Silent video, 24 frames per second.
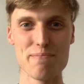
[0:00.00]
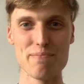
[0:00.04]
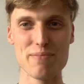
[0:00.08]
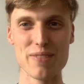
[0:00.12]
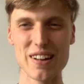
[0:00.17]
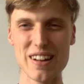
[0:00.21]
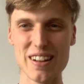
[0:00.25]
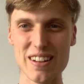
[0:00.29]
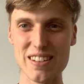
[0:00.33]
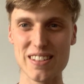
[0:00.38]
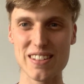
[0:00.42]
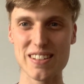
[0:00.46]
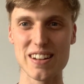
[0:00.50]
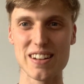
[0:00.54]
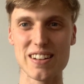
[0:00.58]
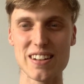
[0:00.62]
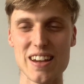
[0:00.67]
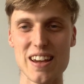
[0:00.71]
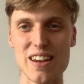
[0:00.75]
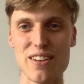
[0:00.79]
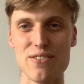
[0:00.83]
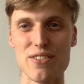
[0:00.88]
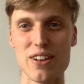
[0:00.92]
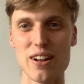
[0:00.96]
But let's
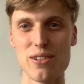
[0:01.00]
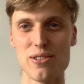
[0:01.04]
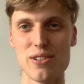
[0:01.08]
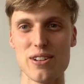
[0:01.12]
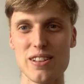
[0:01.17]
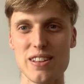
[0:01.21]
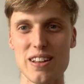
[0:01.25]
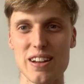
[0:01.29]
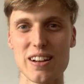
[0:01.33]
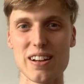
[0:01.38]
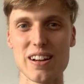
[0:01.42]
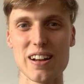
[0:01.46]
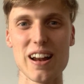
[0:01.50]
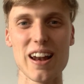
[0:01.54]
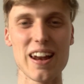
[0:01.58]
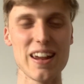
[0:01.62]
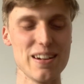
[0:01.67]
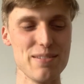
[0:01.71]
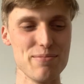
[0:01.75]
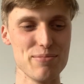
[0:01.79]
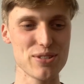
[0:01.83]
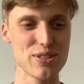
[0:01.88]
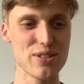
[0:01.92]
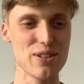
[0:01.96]
today evaluate the
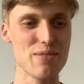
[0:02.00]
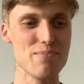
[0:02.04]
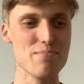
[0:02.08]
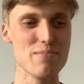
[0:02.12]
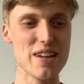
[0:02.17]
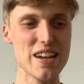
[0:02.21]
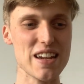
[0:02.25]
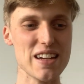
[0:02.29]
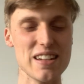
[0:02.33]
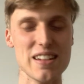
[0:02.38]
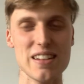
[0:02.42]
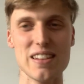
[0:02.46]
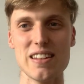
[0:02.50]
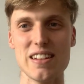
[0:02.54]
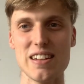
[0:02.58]
claims that are made in